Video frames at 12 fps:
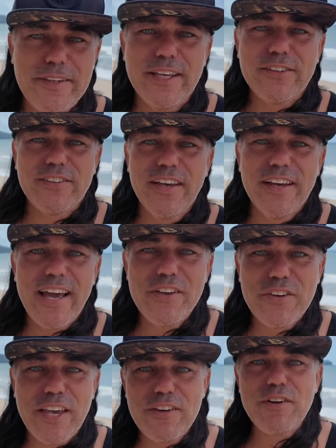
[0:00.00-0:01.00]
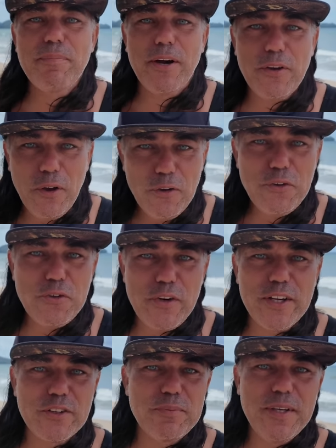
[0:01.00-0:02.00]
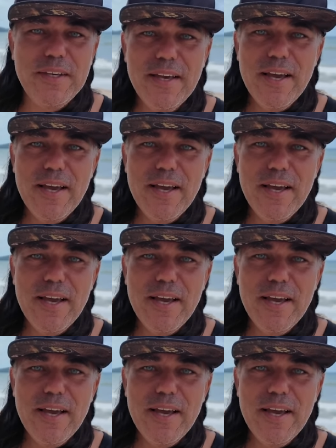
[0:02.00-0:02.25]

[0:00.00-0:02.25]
this educational part also triggers me,